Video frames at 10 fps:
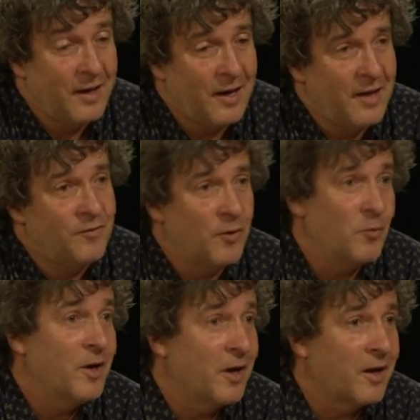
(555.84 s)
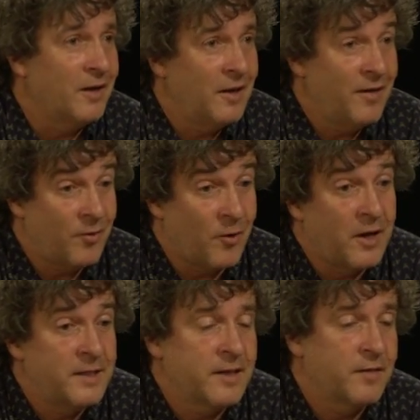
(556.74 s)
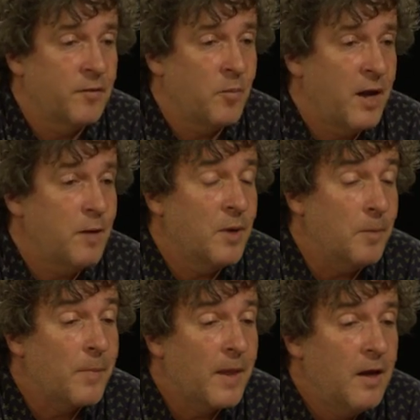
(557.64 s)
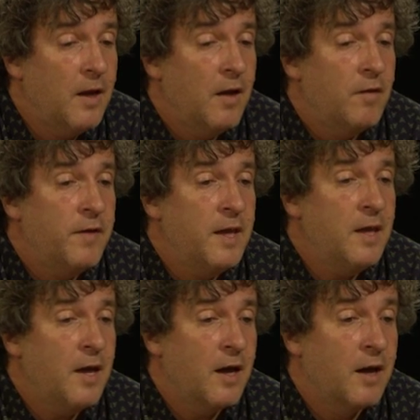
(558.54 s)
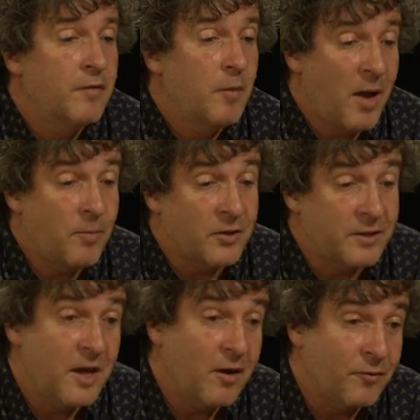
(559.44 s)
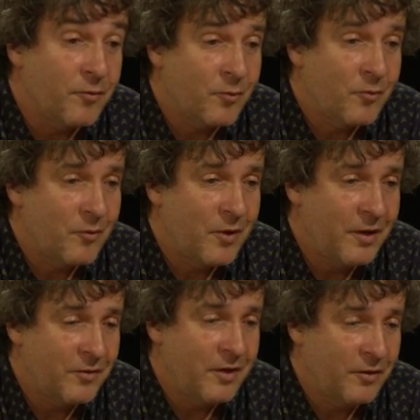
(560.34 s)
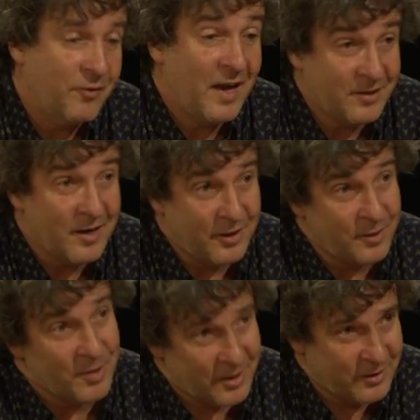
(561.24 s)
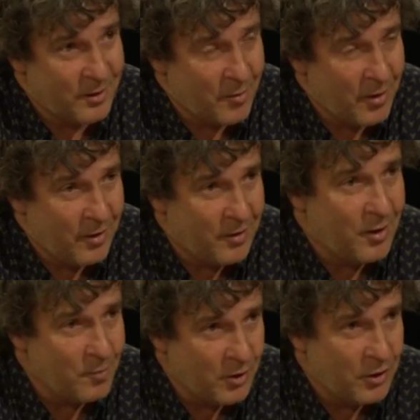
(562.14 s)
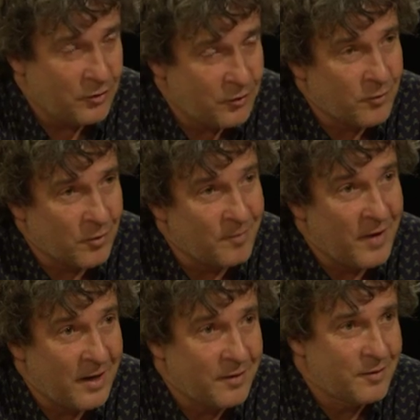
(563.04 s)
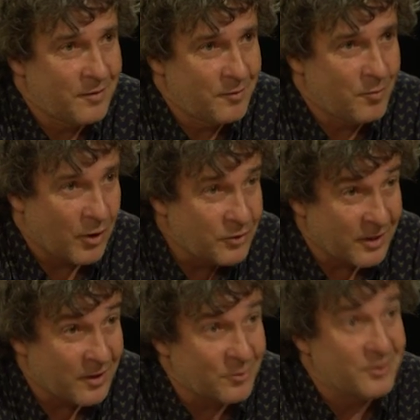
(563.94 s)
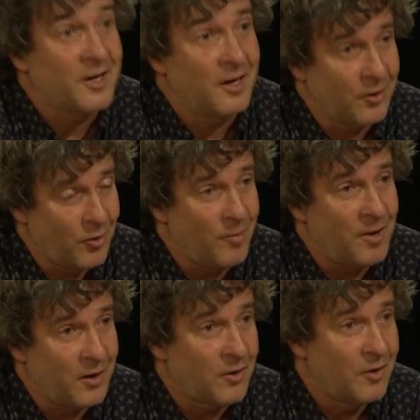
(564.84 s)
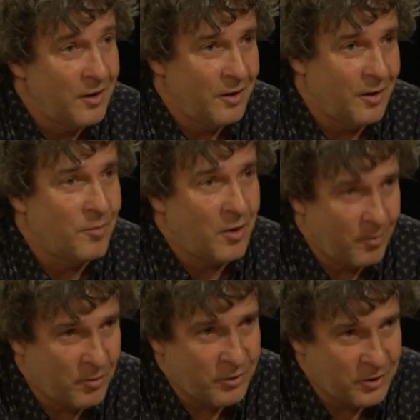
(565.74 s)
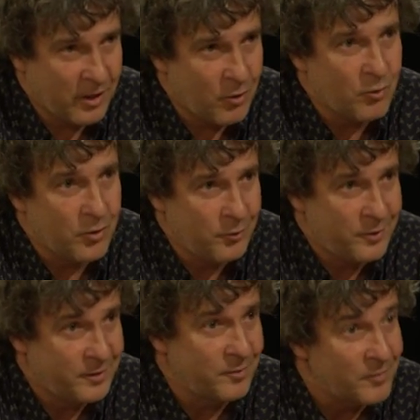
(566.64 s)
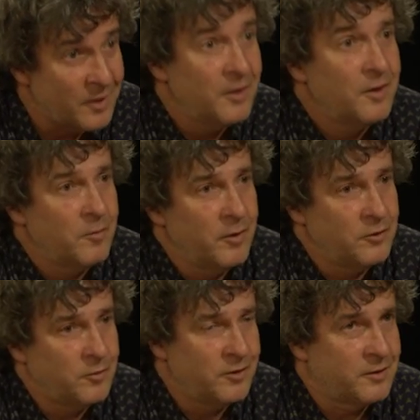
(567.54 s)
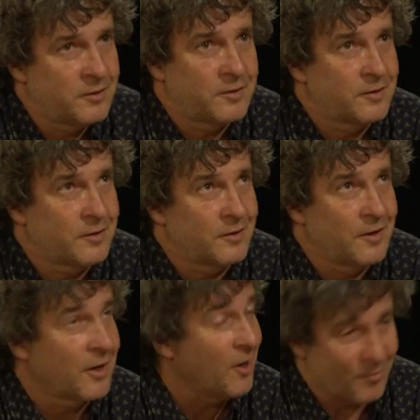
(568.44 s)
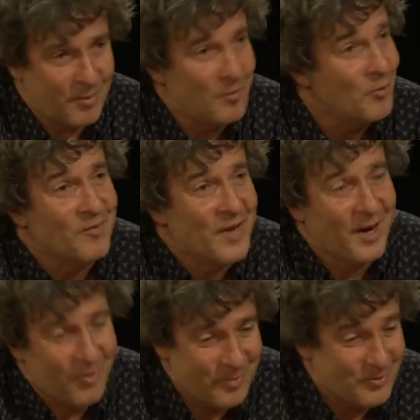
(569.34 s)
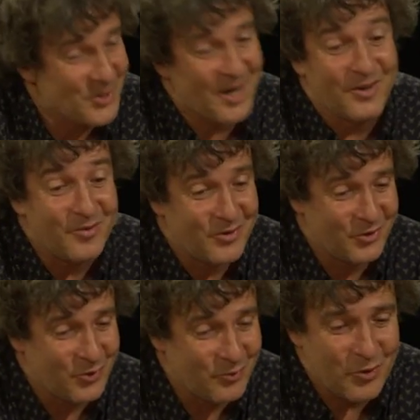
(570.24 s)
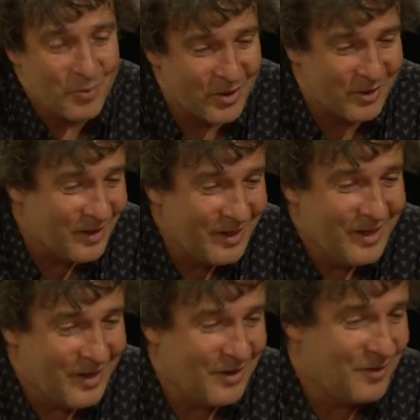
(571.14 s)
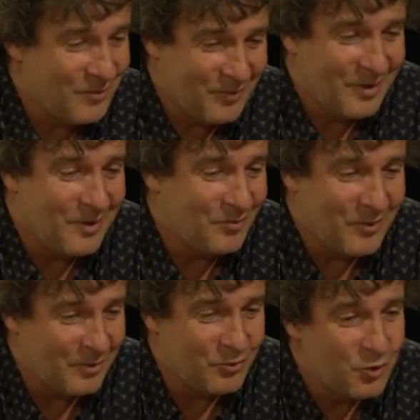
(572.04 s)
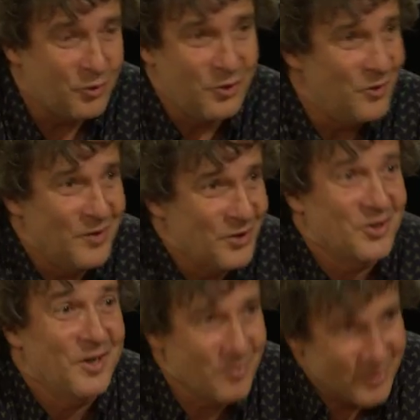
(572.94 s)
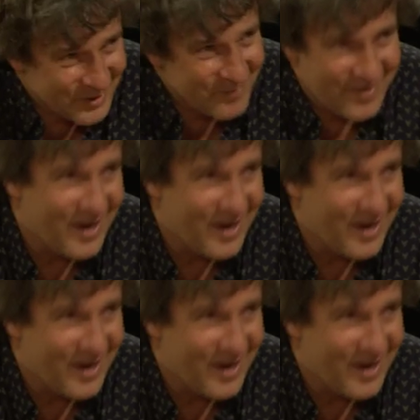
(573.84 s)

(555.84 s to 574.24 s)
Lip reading: led the work and led the writing of the paper. The paper itself is fascinating because it emerged from that project I was telling you about, a project called GUISM, which was, I can't remember what the acronym stood for, but I'm sure university was in